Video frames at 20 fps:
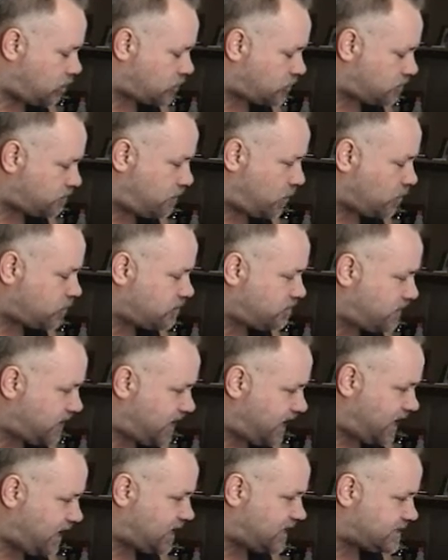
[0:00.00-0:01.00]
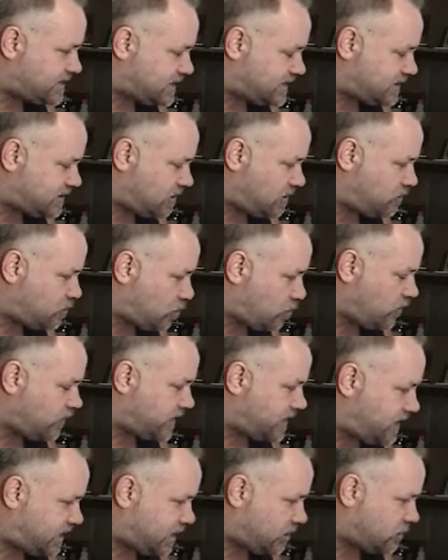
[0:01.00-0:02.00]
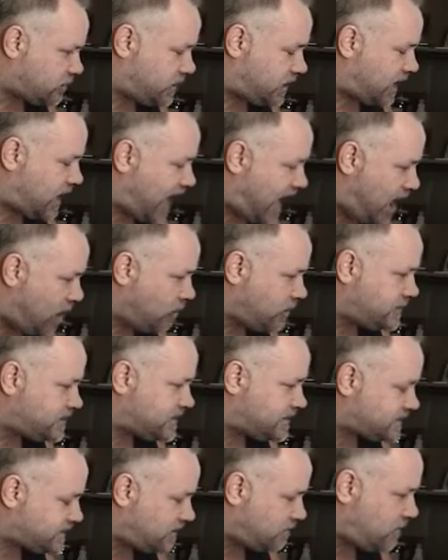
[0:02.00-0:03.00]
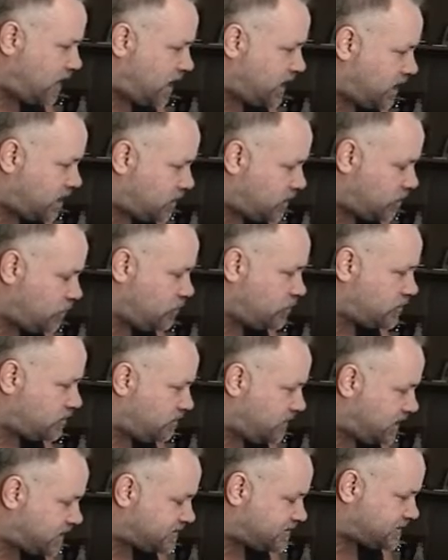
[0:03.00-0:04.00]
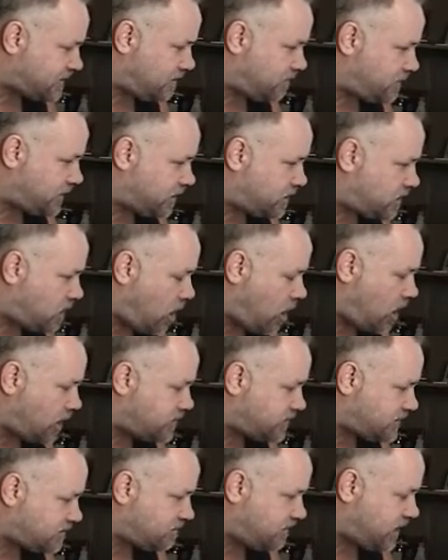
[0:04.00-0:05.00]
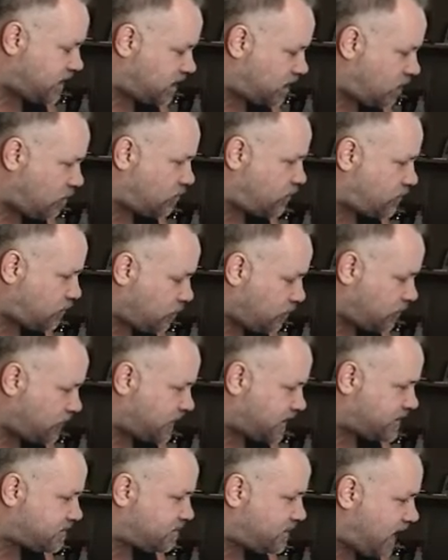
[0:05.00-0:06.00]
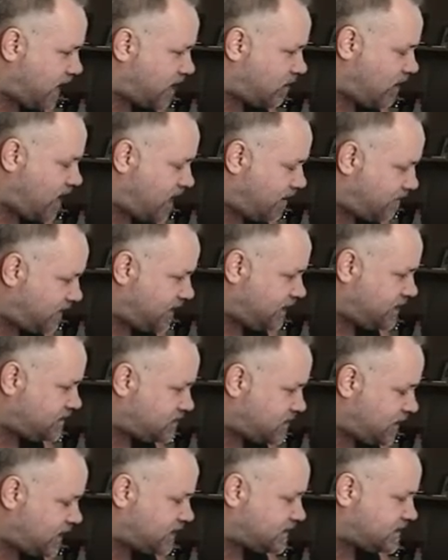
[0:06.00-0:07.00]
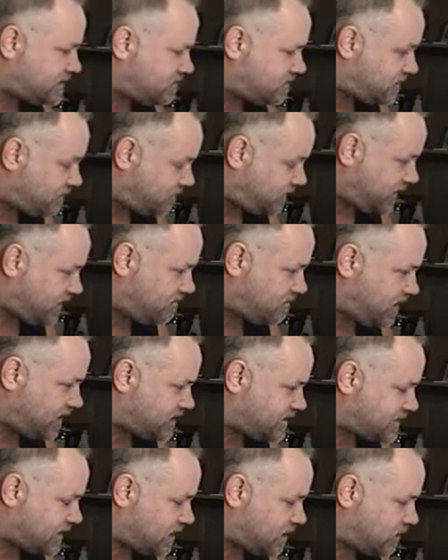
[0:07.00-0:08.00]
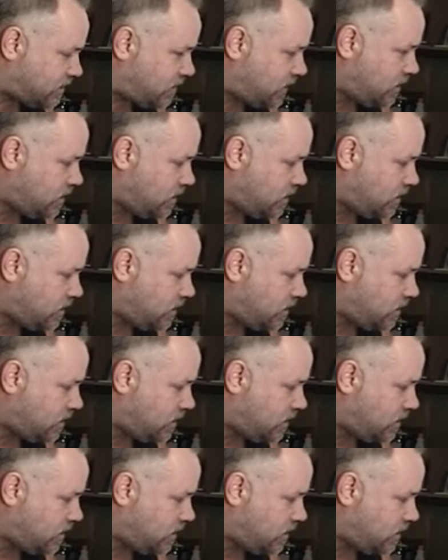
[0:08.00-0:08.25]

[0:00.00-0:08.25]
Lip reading: You're supposed to be innocent until proven guilty. How is it somebody accusing me of something causes me to go through this, but I don't have any chance to defend myself?